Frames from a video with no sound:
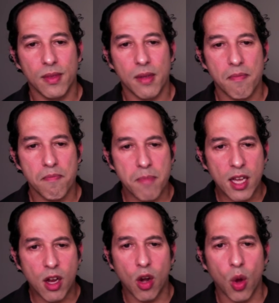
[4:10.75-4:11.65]
Be
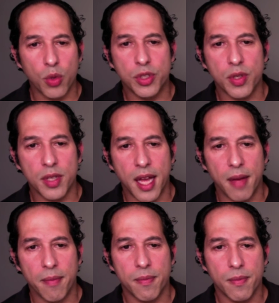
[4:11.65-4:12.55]
close to
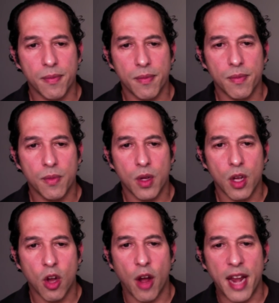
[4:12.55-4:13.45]
them.
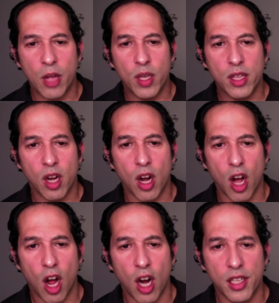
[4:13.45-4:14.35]
Connect with their
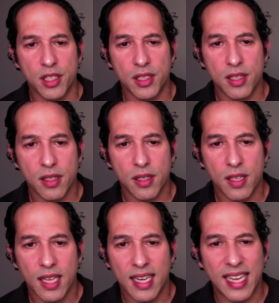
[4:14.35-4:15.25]
hearts.
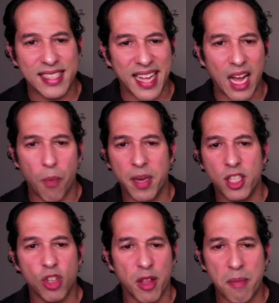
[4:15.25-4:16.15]
Let's help each
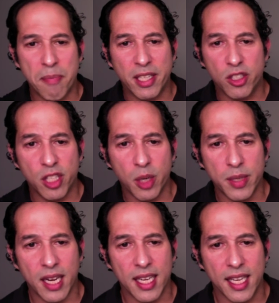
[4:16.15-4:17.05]
other
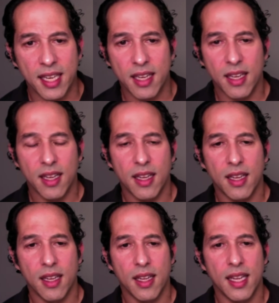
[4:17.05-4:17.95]
materially
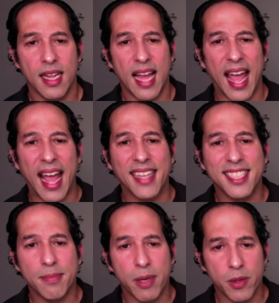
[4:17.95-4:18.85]
and
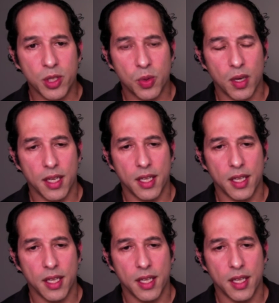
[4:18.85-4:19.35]
spiritually.